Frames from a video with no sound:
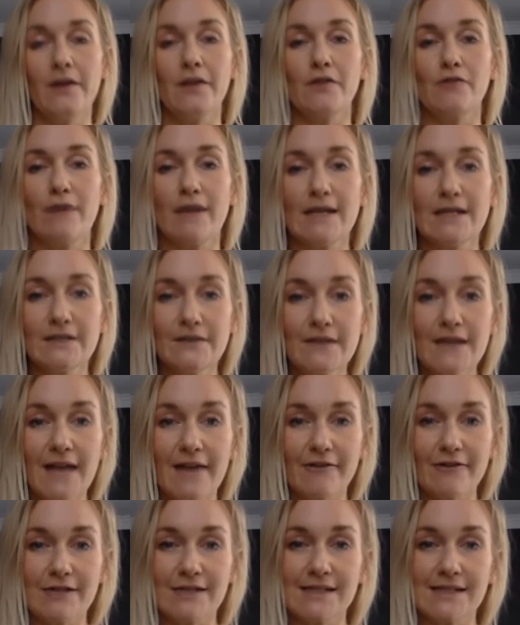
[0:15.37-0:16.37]
The rate of
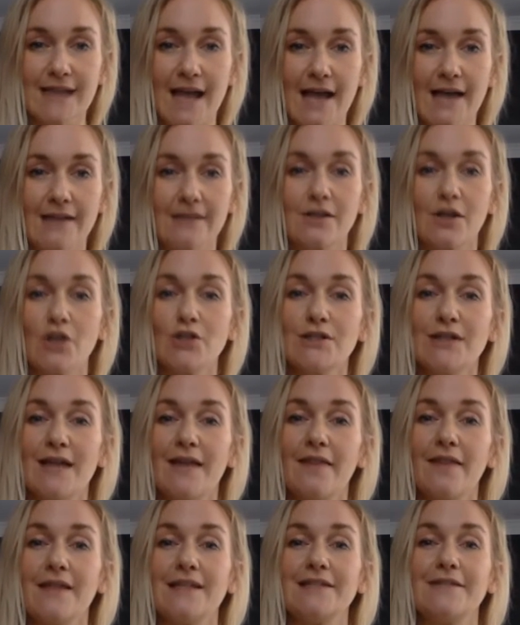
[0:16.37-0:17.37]
inheritance tax on
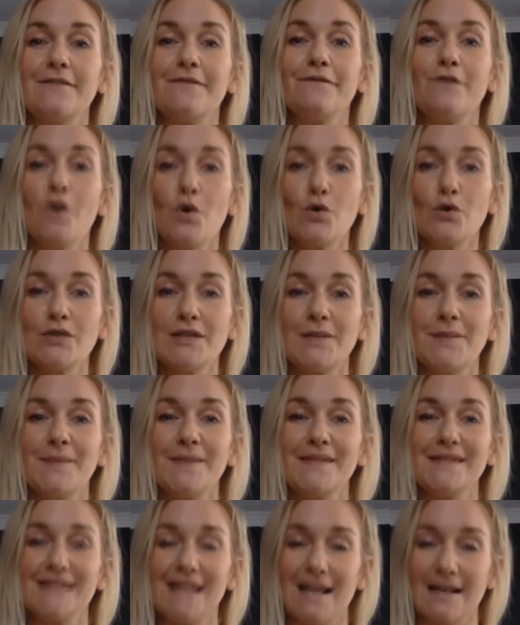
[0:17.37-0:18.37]
death is
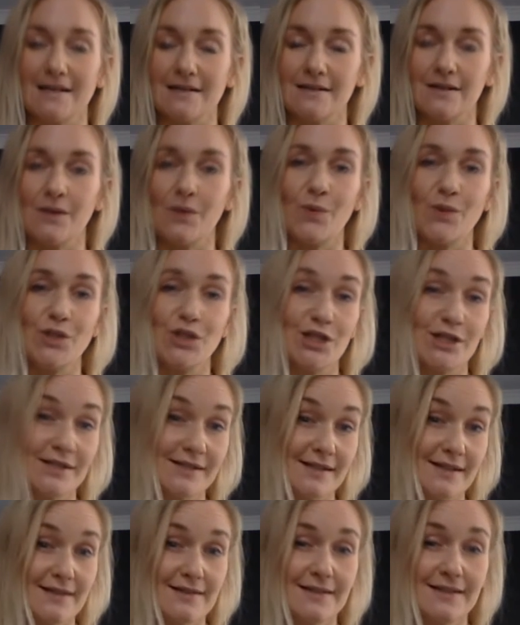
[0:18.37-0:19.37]
40%, which is
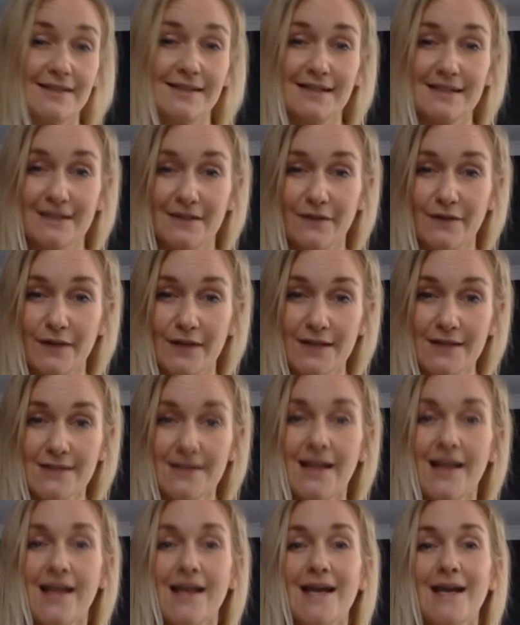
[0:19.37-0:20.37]
certainly significant,
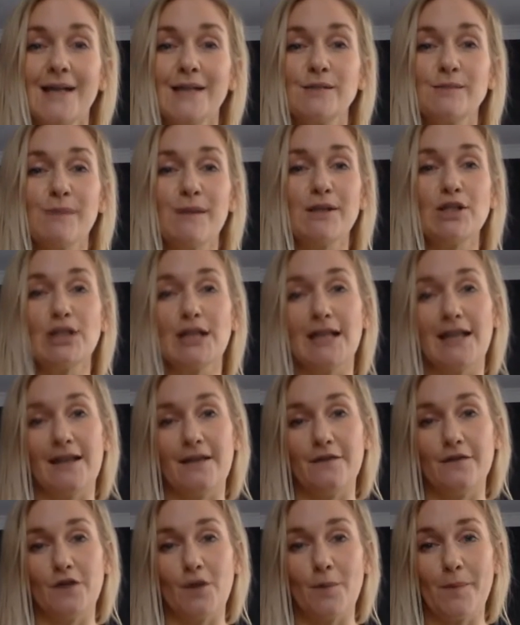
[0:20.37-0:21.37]
especially
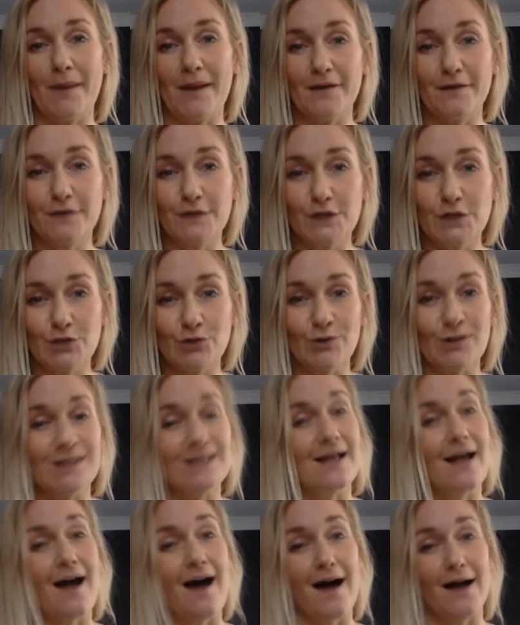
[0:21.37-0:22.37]
if your
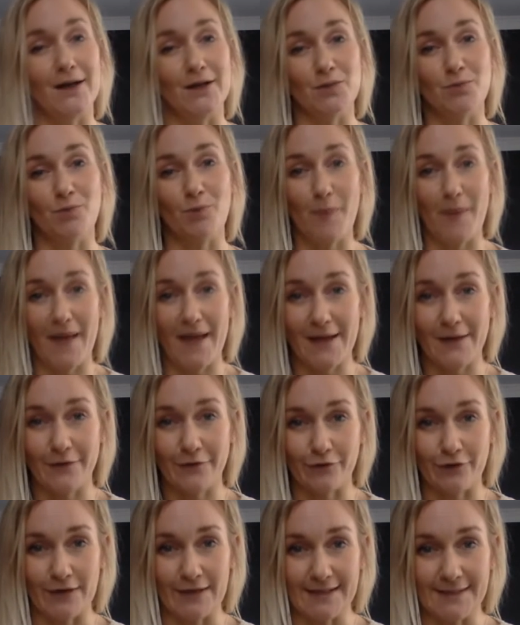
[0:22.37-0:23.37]
beneficiaries aren't prepared
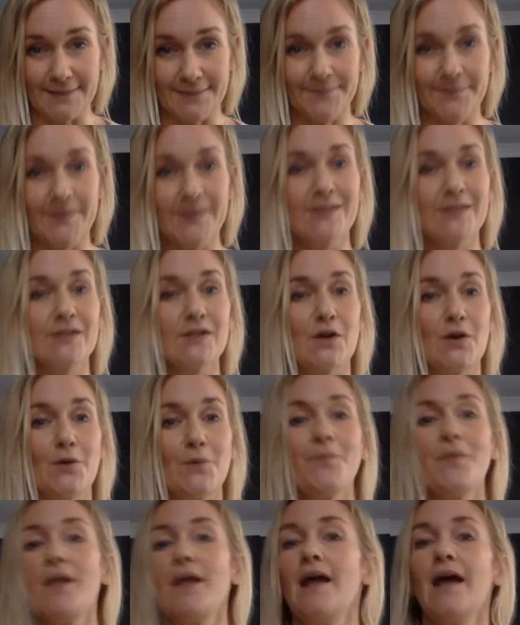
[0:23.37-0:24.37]
for it.
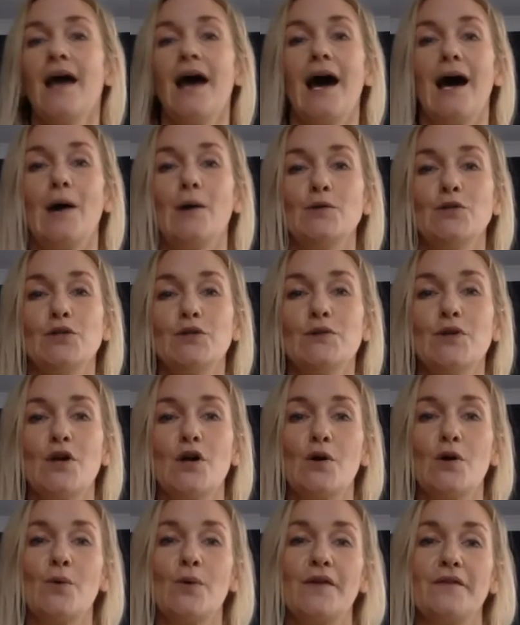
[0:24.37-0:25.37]
So, how do you
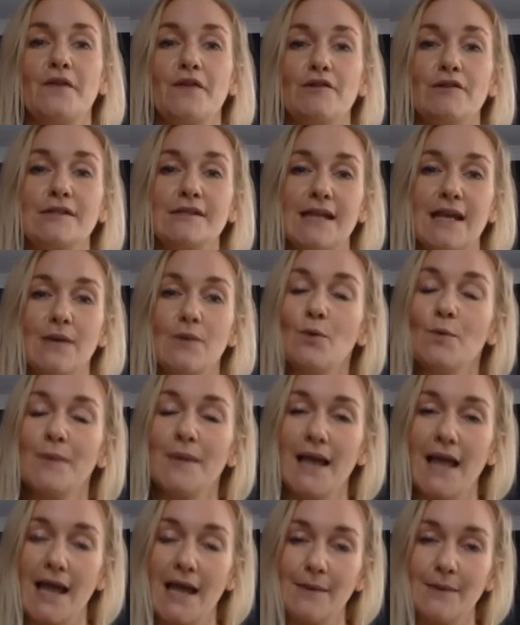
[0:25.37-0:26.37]
know if your estate will
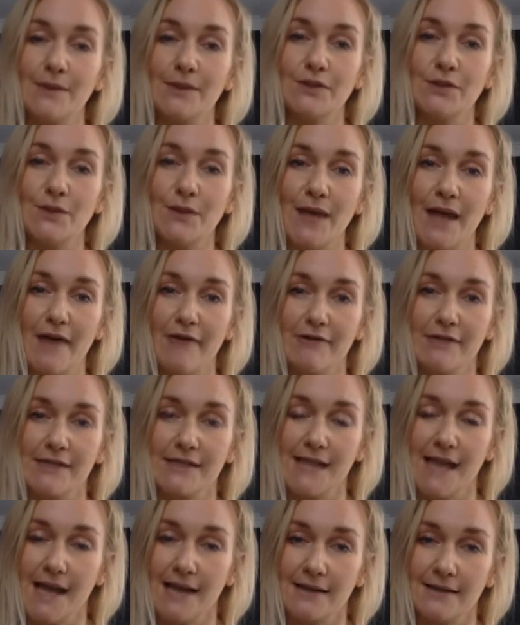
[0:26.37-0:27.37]
be liable to inheritance
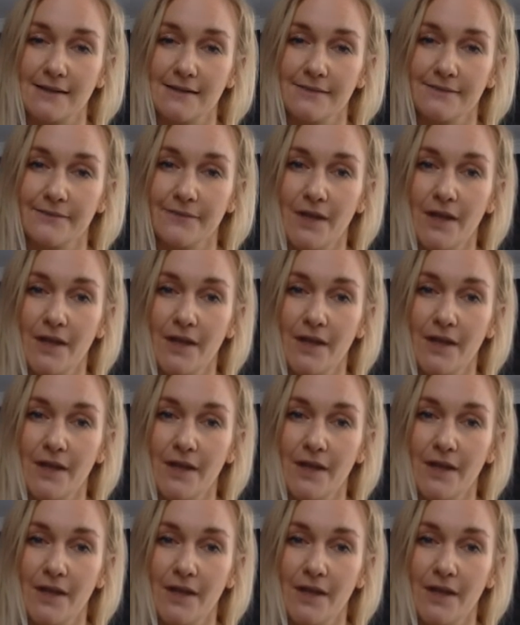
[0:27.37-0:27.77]
tax?